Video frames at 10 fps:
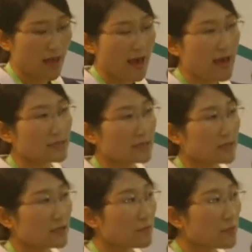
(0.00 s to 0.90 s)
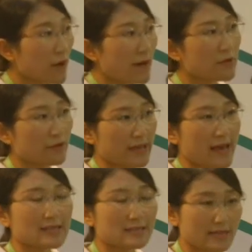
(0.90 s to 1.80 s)
and the primary
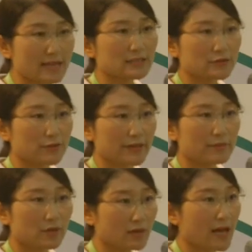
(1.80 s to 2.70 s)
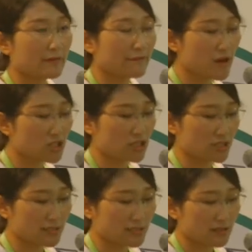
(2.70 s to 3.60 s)
and secondary product
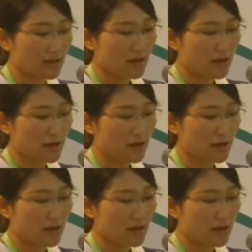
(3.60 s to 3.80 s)
functions.